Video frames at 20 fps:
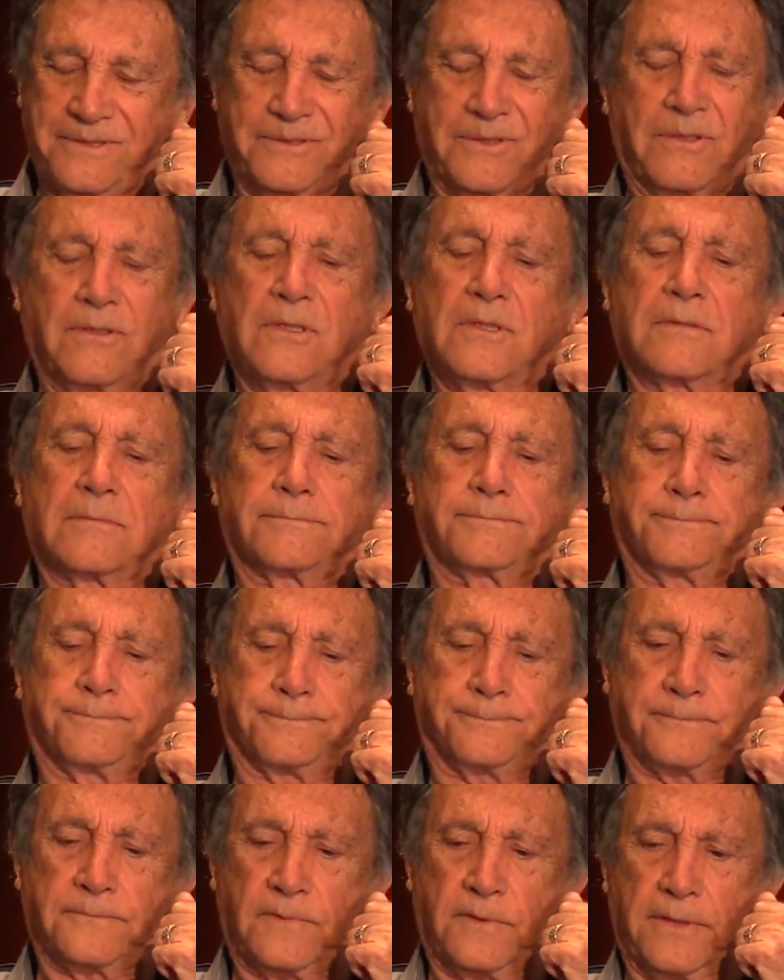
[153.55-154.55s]
You
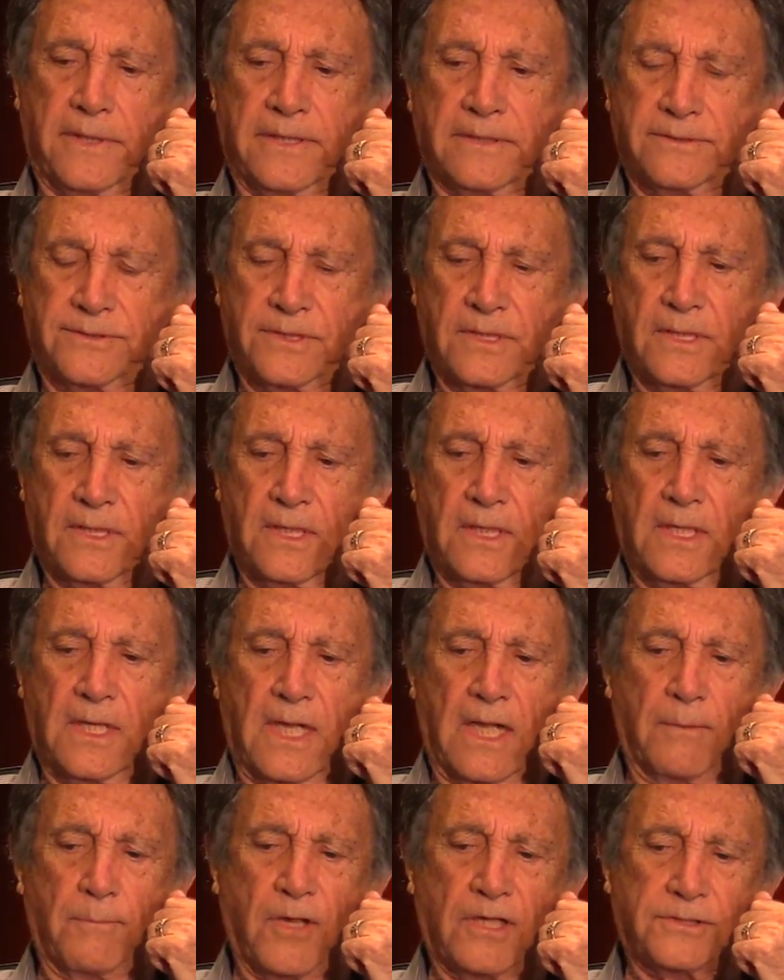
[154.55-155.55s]
know, yes.
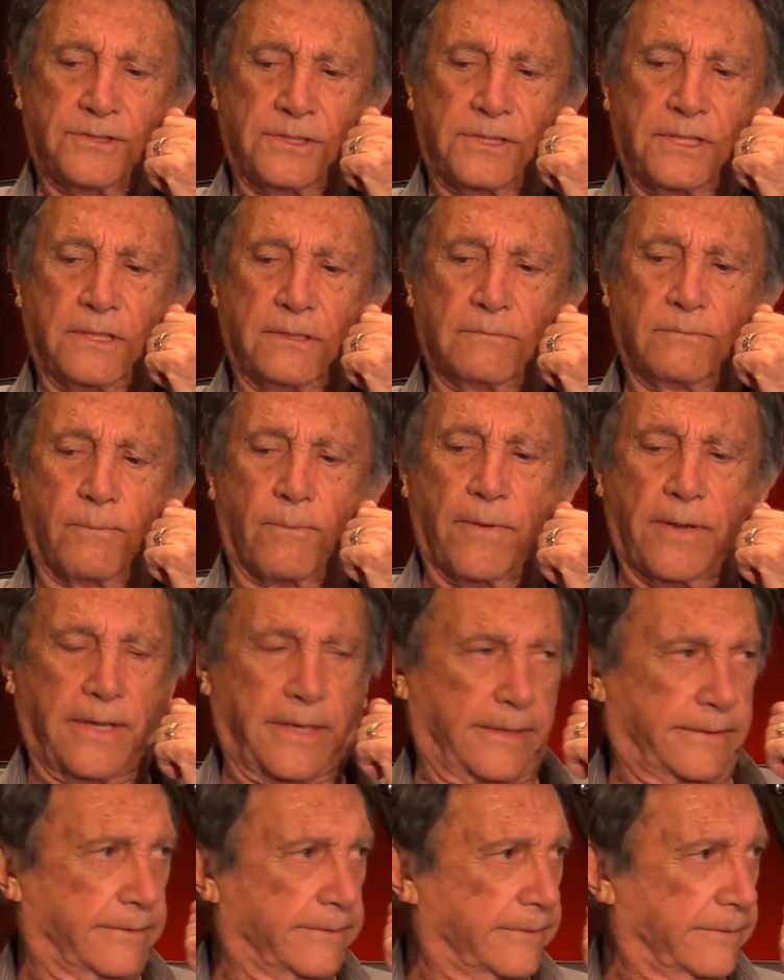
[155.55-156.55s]
How much he
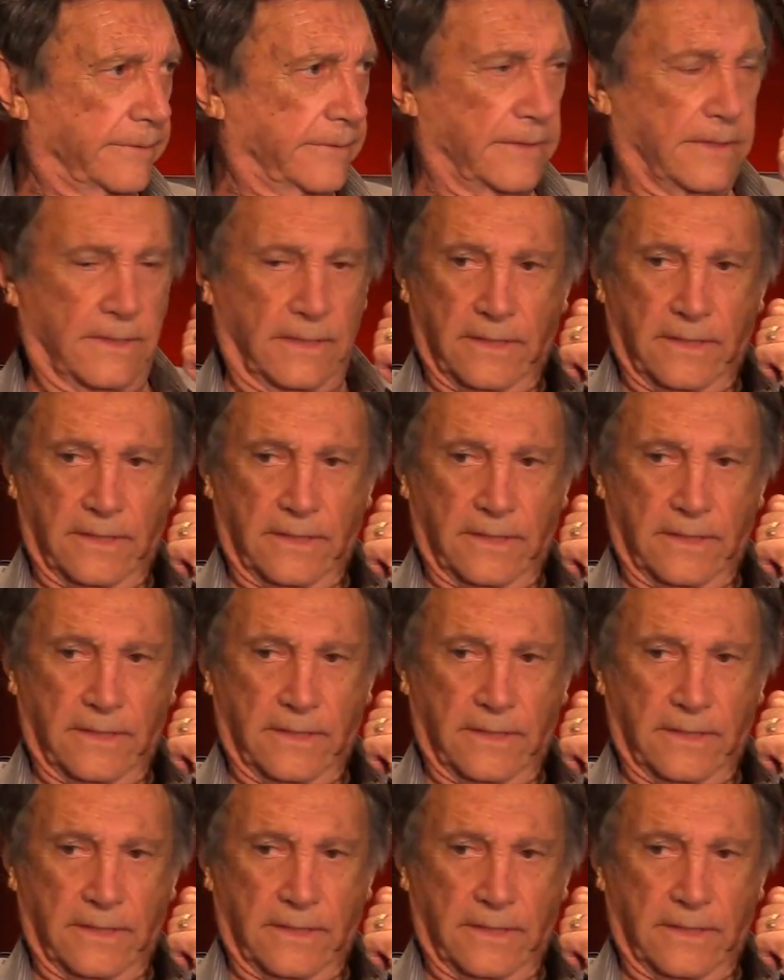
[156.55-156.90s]
want?